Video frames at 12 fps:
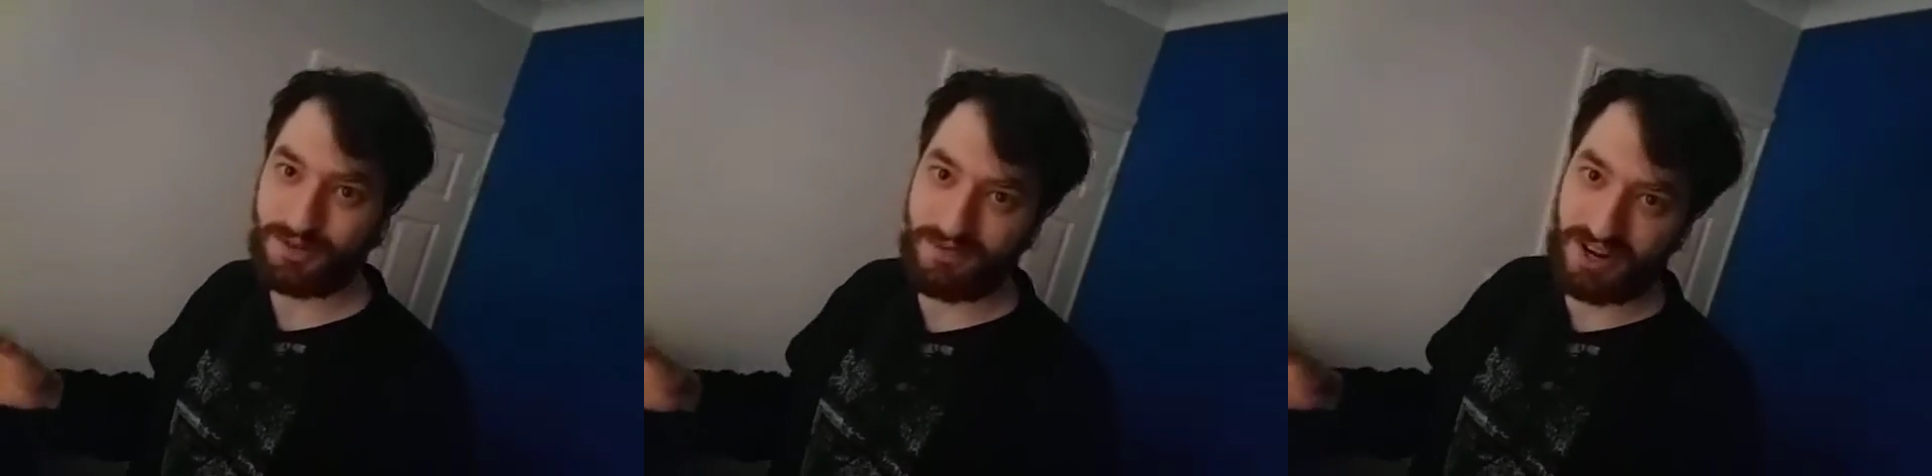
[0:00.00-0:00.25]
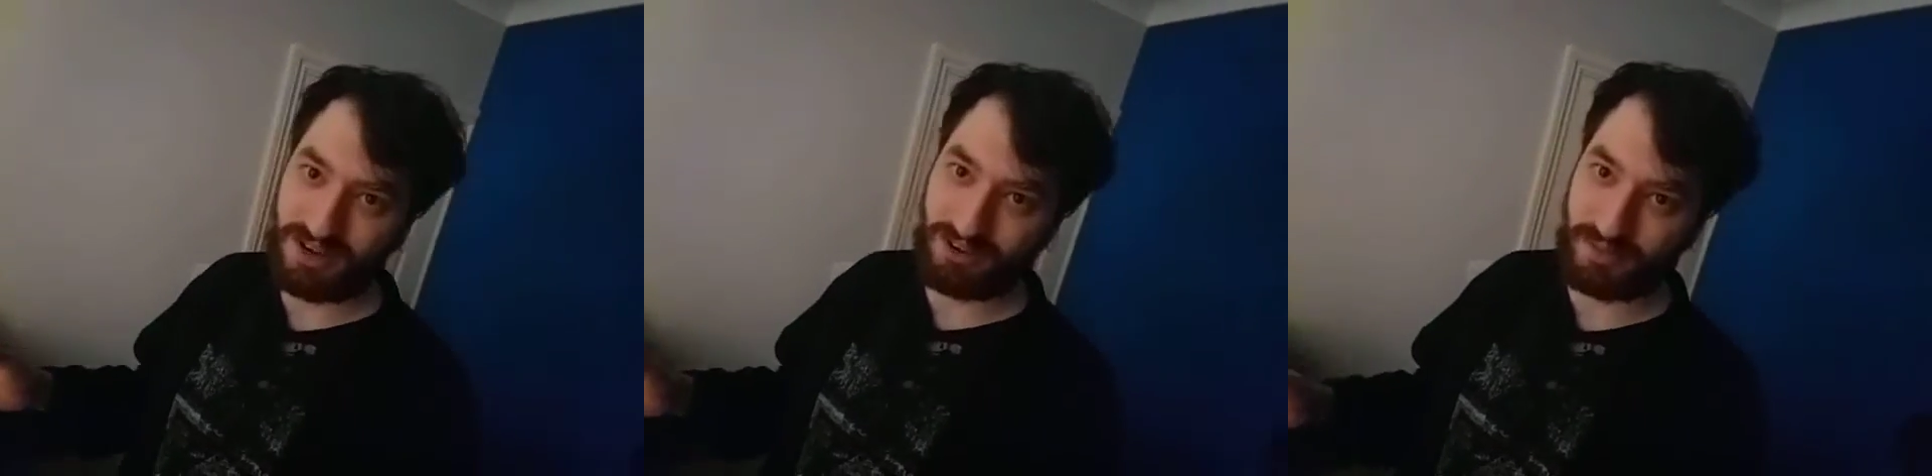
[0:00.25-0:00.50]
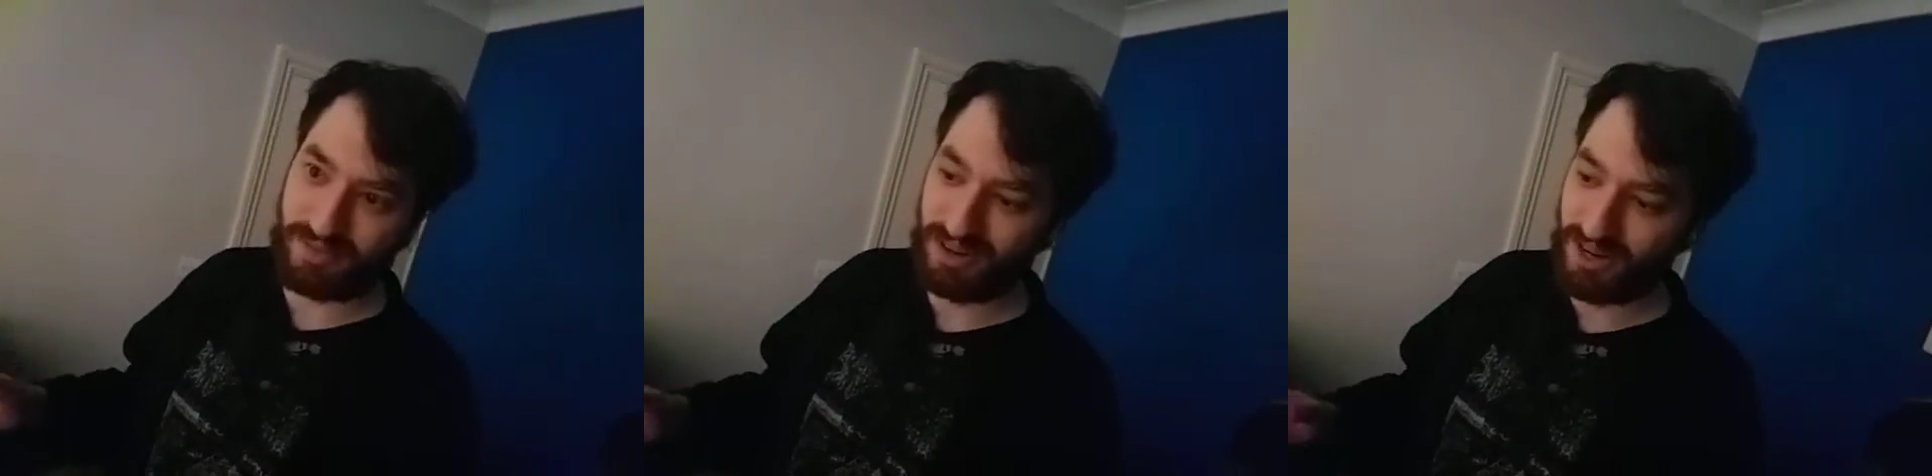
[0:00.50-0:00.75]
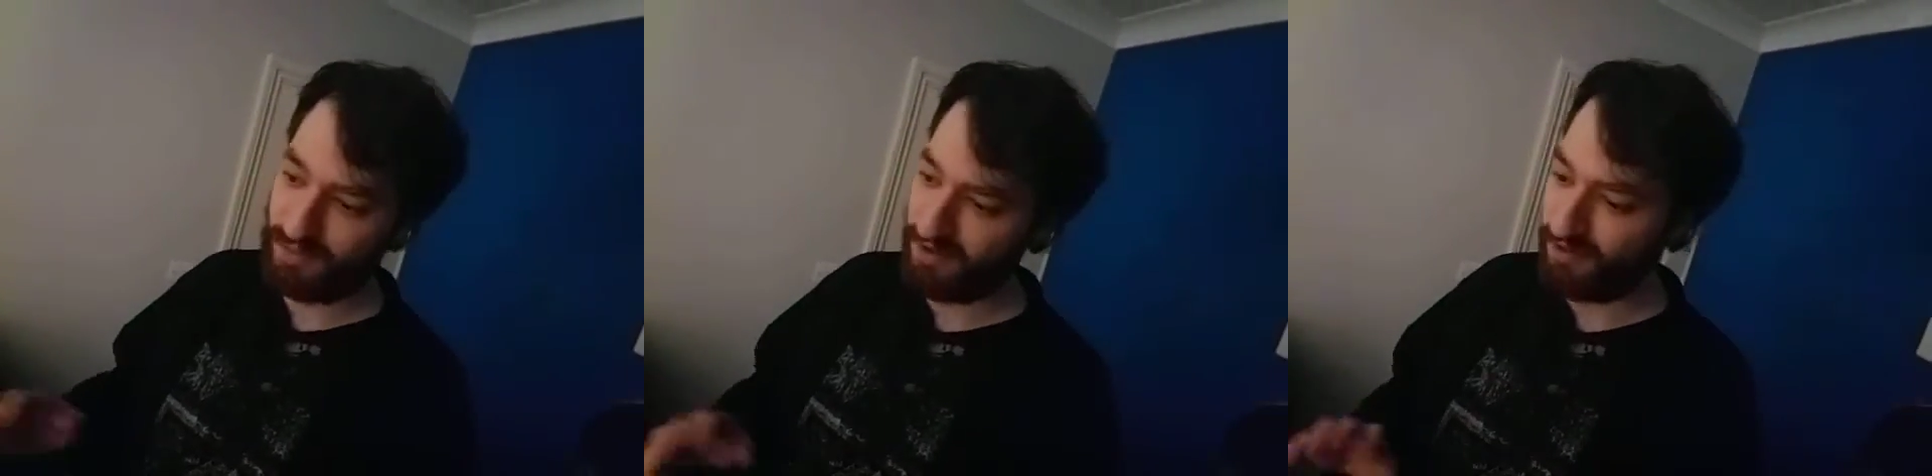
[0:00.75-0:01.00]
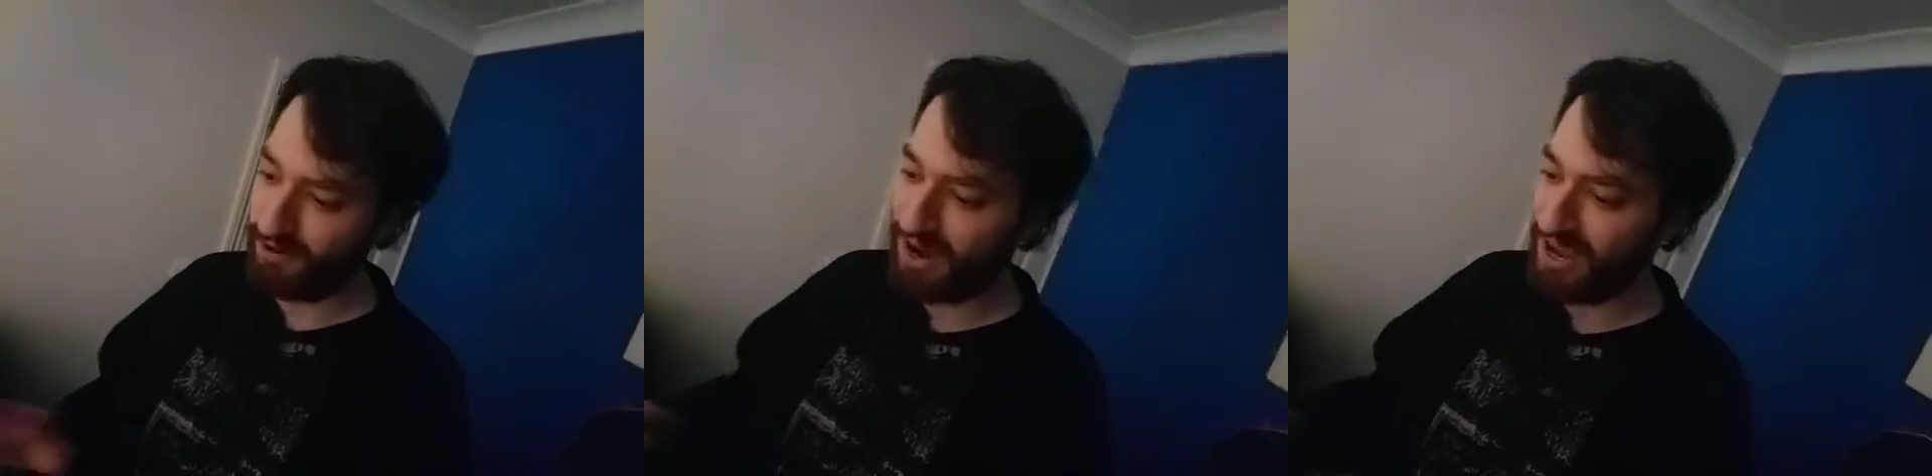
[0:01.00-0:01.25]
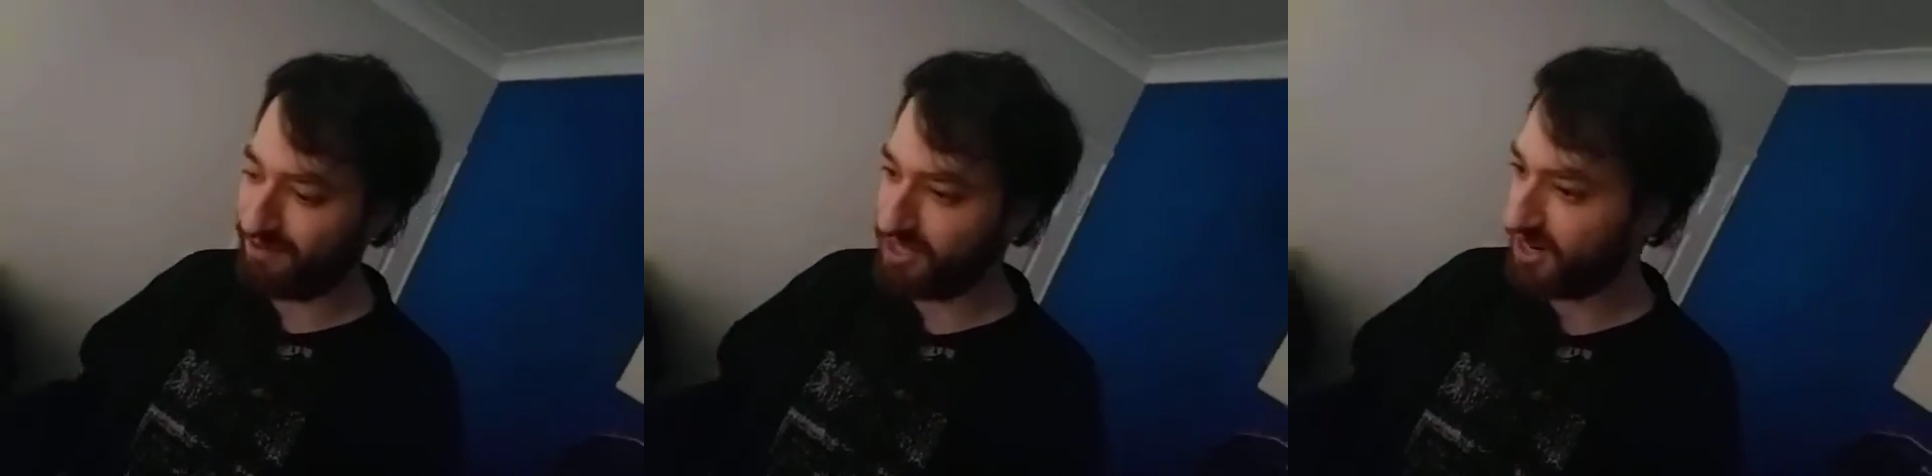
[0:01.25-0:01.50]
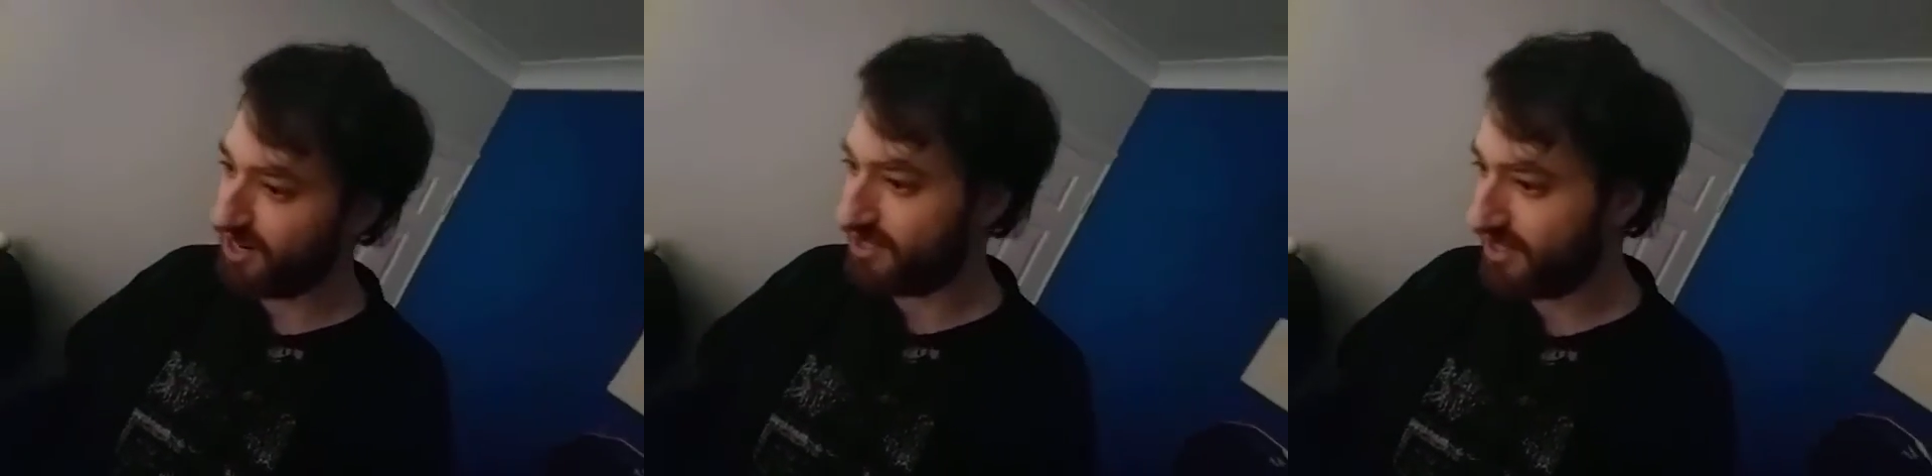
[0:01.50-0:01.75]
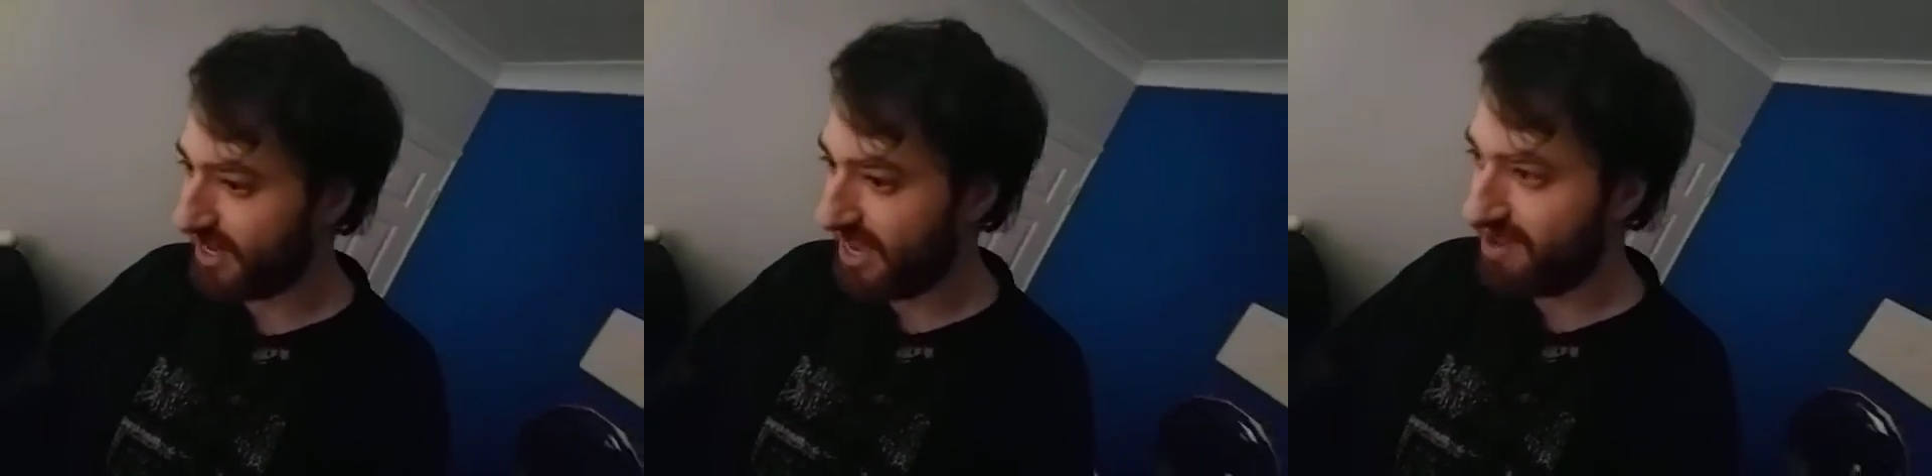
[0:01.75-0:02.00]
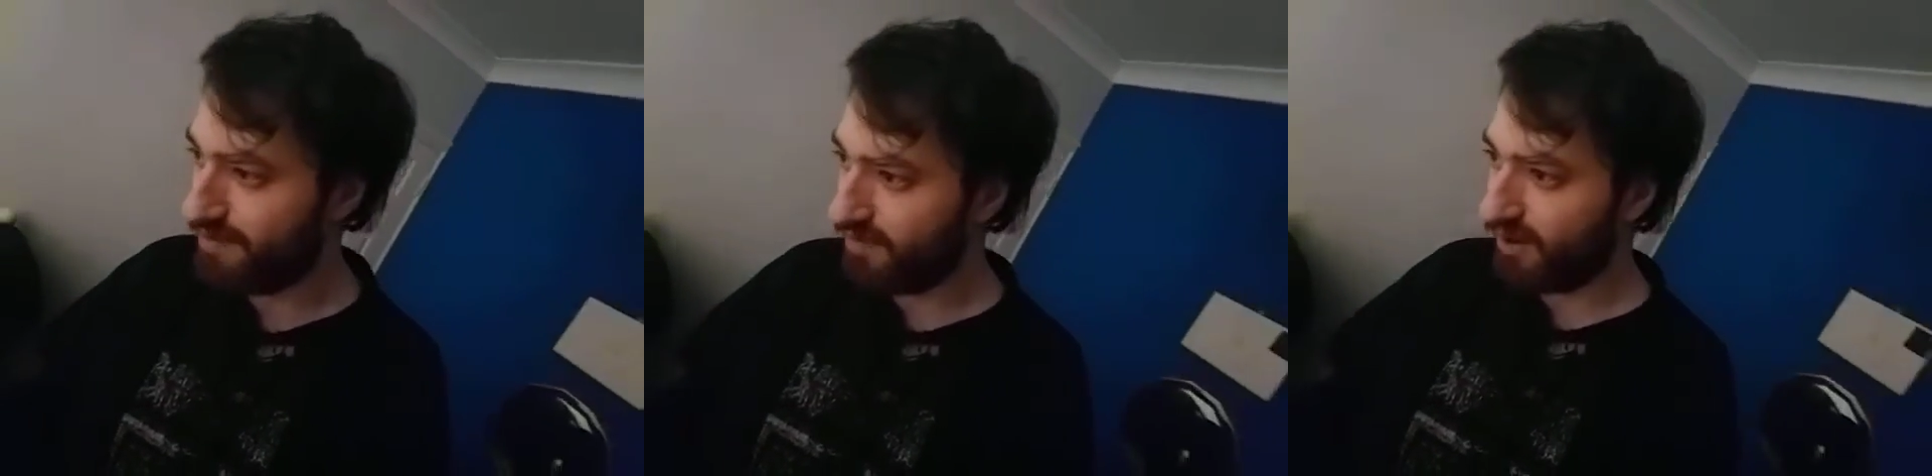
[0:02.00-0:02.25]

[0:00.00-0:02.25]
videos about it before I ever touched the game.